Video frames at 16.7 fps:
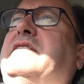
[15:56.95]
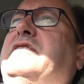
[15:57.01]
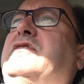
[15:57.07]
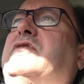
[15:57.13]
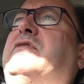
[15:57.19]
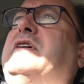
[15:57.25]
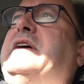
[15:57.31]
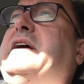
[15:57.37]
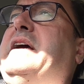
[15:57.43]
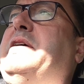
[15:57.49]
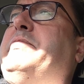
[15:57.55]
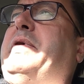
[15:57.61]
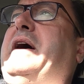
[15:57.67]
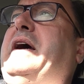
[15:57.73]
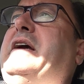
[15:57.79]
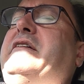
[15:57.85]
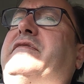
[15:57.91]
you're going to get
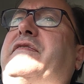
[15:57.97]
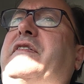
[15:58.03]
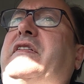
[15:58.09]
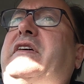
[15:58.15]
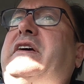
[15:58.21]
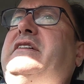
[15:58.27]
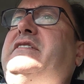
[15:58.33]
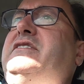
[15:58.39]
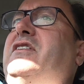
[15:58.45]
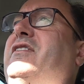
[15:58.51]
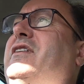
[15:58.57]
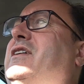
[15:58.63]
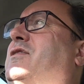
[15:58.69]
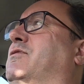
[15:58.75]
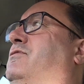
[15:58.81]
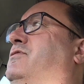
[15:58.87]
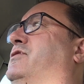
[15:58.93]
paid for the entire
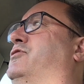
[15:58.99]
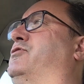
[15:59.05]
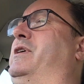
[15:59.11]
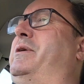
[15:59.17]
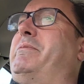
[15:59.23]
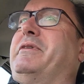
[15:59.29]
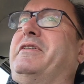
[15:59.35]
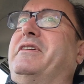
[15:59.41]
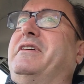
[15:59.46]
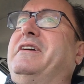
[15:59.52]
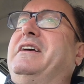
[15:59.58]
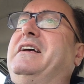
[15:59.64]
course of treatment,